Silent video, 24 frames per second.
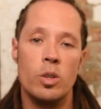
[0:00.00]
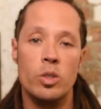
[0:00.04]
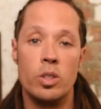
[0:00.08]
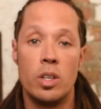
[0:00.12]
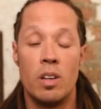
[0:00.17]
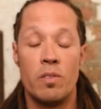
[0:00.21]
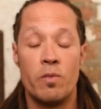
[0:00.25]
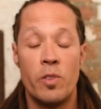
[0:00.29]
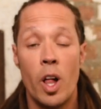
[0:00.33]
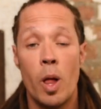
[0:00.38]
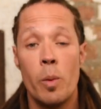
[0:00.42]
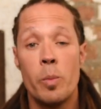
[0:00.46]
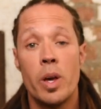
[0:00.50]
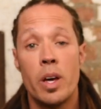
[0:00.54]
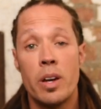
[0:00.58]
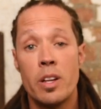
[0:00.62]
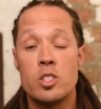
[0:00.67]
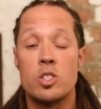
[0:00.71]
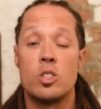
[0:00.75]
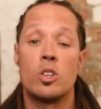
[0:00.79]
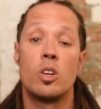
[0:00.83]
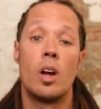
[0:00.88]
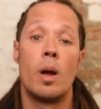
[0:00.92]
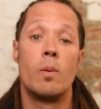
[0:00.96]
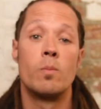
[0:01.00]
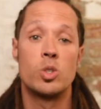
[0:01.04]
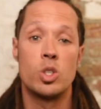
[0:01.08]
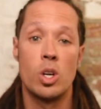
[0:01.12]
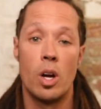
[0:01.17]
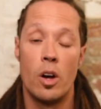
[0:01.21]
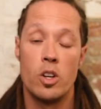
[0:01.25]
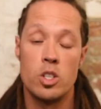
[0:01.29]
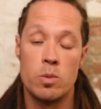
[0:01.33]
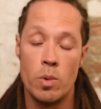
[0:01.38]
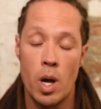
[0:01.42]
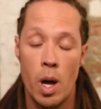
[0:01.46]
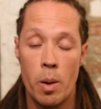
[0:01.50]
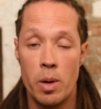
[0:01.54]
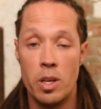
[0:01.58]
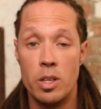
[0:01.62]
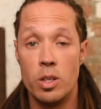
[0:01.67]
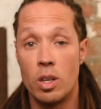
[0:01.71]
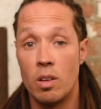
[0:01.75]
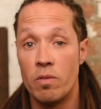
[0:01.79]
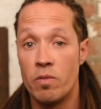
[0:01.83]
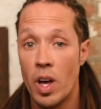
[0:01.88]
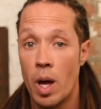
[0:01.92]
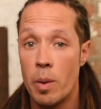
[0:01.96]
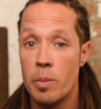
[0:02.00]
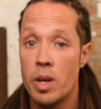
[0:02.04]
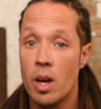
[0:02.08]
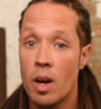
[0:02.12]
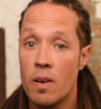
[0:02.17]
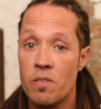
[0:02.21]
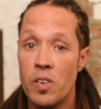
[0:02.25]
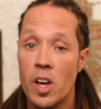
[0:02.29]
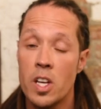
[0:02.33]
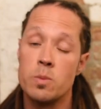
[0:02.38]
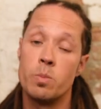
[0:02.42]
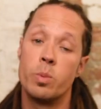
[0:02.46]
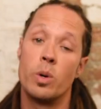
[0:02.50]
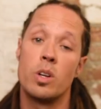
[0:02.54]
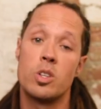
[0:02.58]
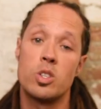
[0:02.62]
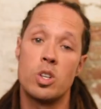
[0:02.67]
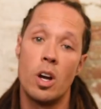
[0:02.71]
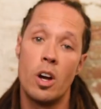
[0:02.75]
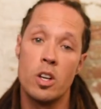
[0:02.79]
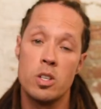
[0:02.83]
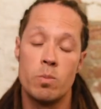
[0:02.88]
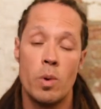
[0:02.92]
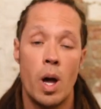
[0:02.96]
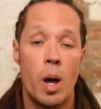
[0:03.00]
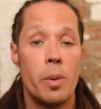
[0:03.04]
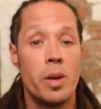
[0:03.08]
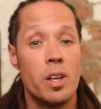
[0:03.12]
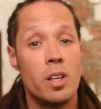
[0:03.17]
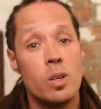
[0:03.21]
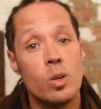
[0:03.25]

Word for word: You can follow me on Instagram, Charles Mabe. You can find me on Facebook, Charles Mabe.